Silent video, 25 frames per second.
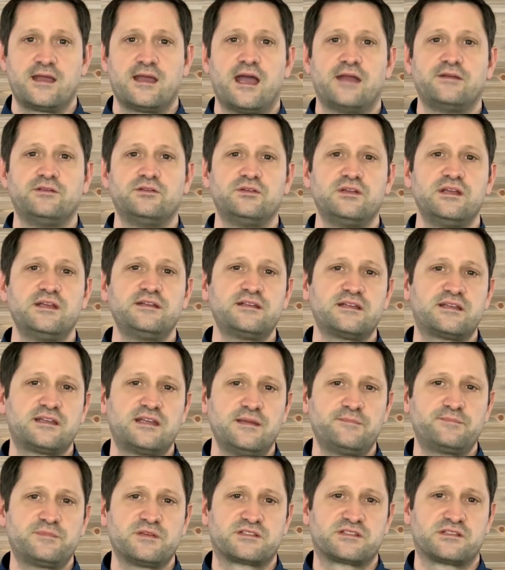and you need to
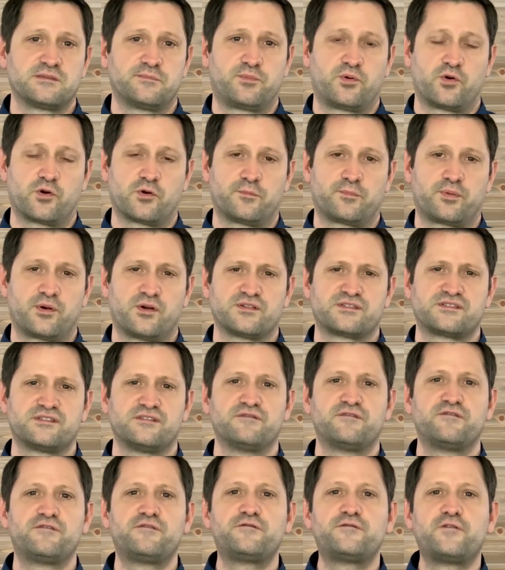keep the support
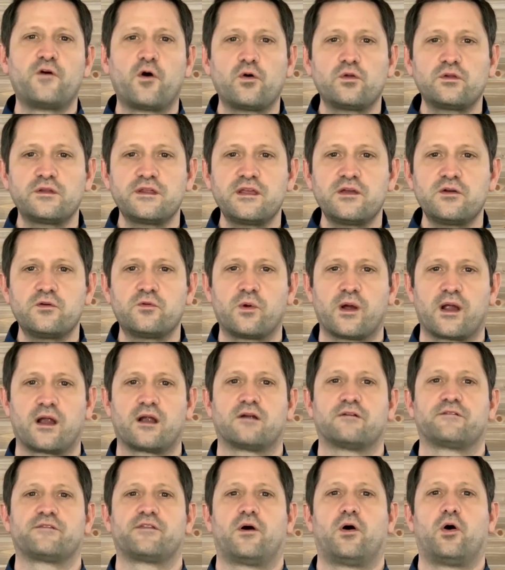person fully
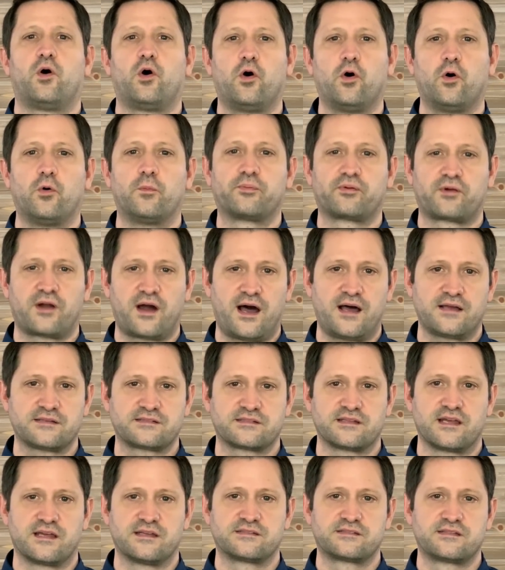aware of the whole
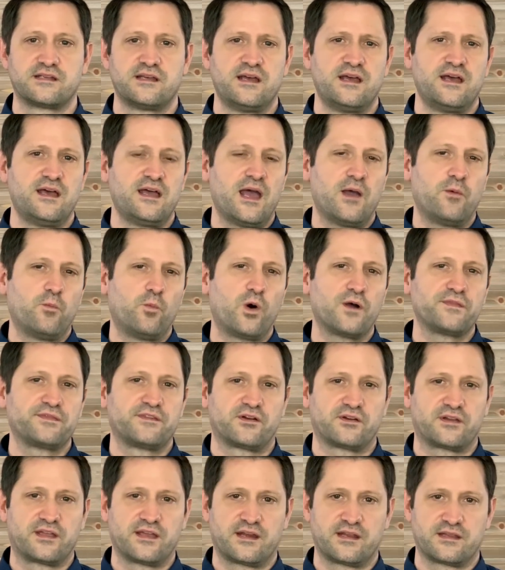process and what
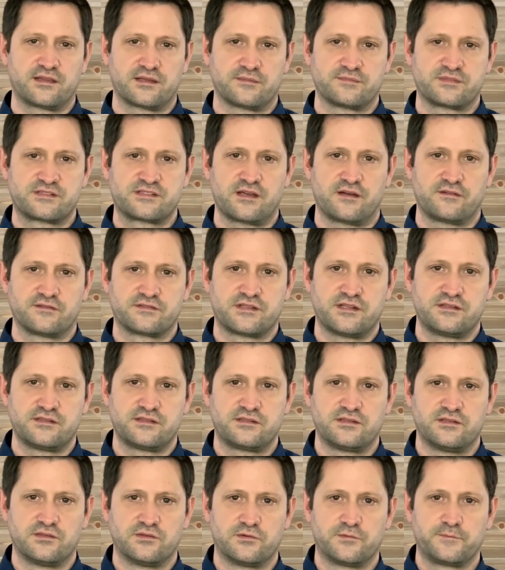they're getting themselves
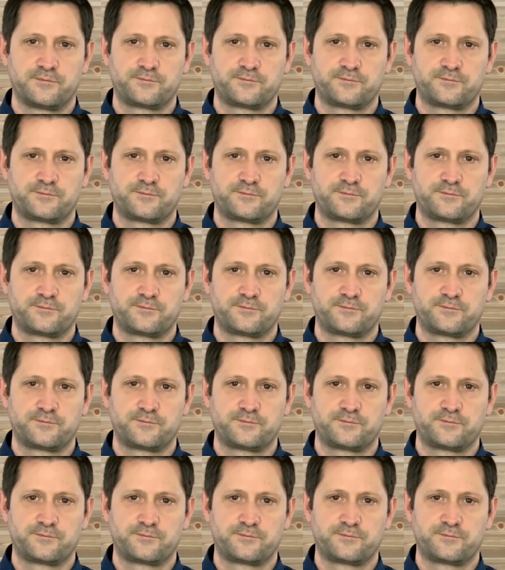into,